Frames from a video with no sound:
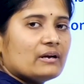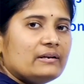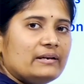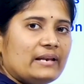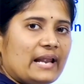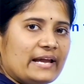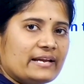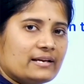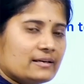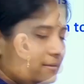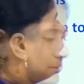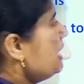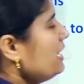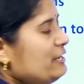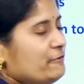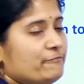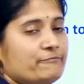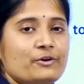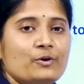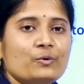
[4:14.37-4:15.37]
Like
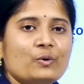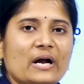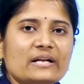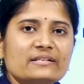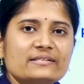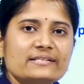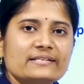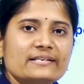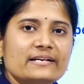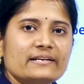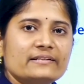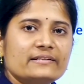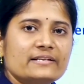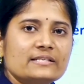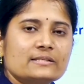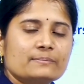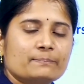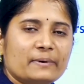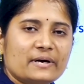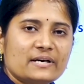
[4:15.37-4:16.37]
if you consider
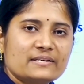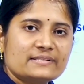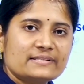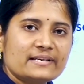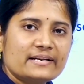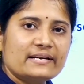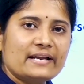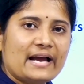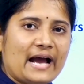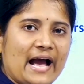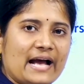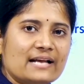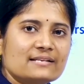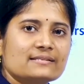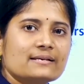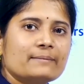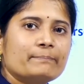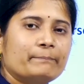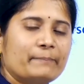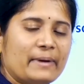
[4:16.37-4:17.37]
this person
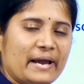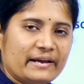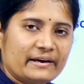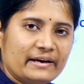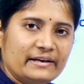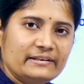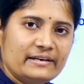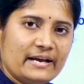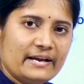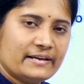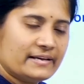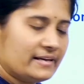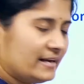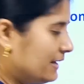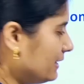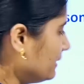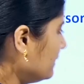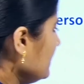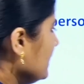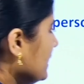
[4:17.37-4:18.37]
as a parent
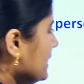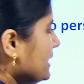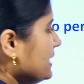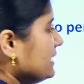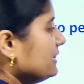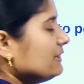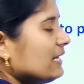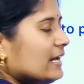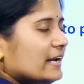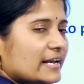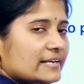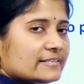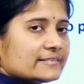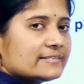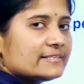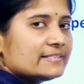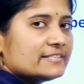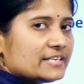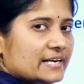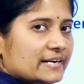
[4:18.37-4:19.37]
here, in the next
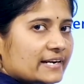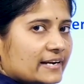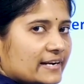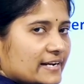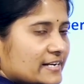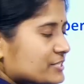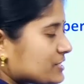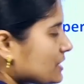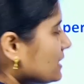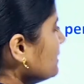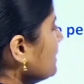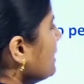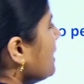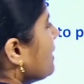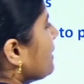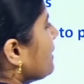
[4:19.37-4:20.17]
generation,